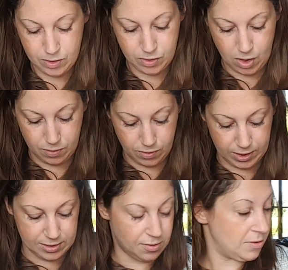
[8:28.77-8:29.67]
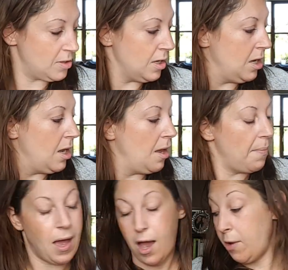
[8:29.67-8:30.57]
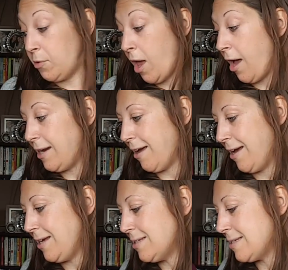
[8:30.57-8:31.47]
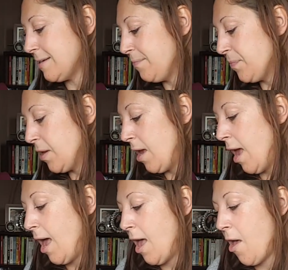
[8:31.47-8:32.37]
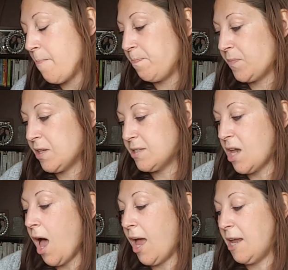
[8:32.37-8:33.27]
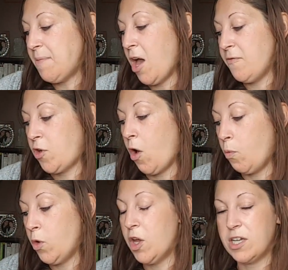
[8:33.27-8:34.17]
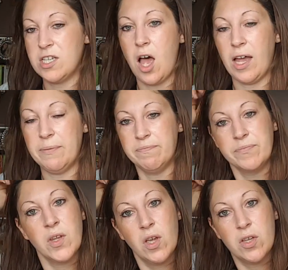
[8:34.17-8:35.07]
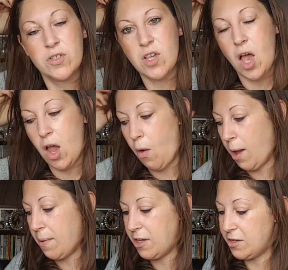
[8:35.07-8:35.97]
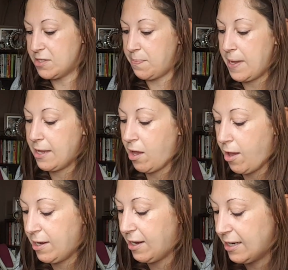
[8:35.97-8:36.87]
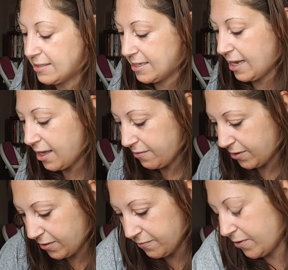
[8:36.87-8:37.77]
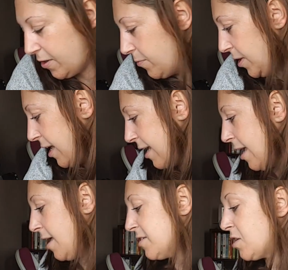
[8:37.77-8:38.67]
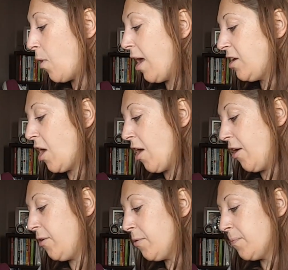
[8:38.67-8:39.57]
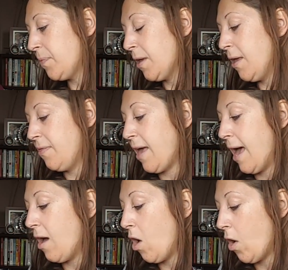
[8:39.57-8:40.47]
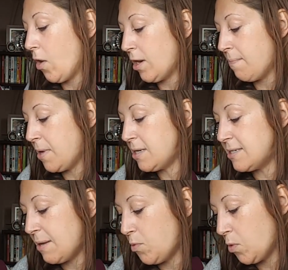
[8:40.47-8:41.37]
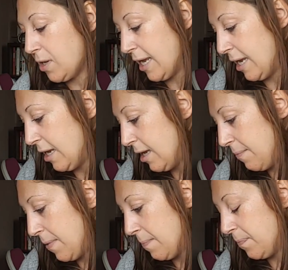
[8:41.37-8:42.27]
not on these ones, but I will highlight time that I've got work time. So I might use a pink highlighter. I can find one here. So I know that on a Monday morning,